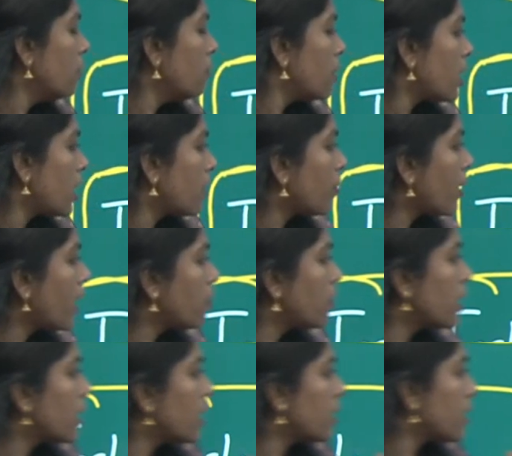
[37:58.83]
But
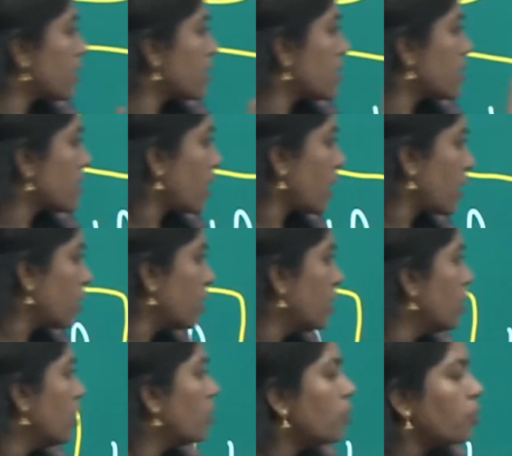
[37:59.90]
environmental ethics is saying
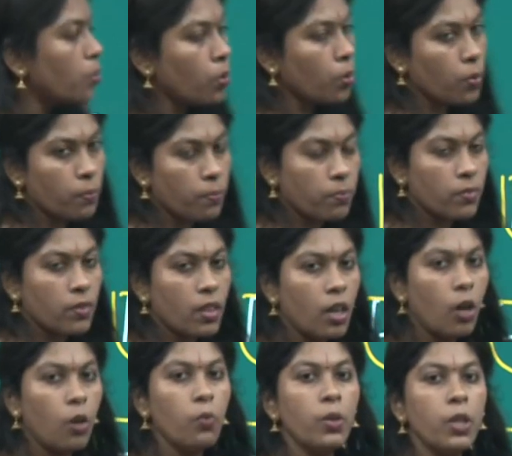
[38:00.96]
no.
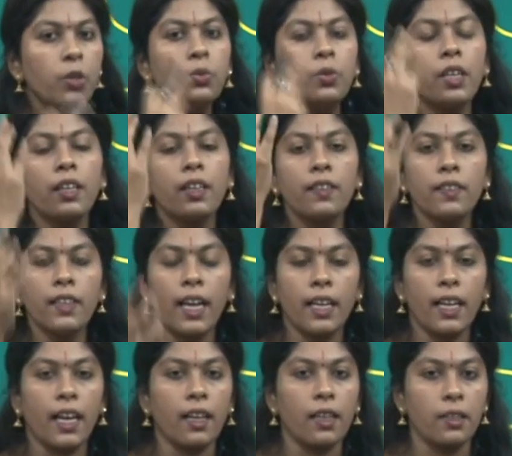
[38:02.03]
How will you think in that
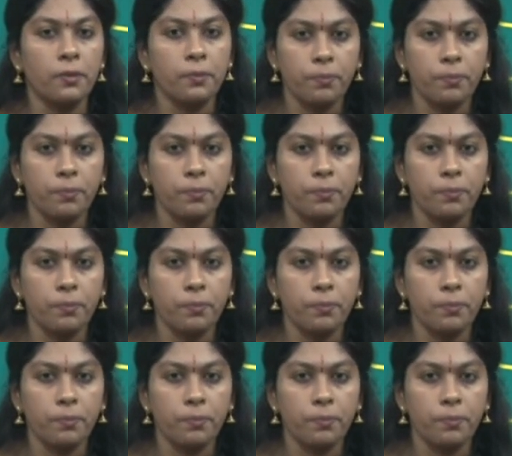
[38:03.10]
angle?